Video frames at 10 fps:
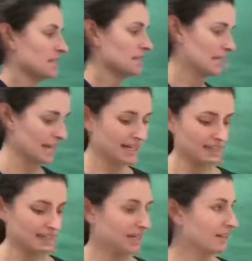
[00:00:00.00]

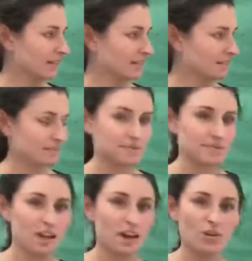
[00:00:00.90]
Secondary.
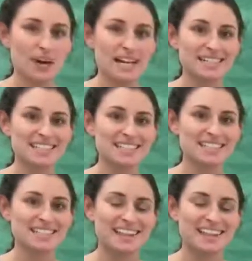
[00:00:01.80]
All right, guys,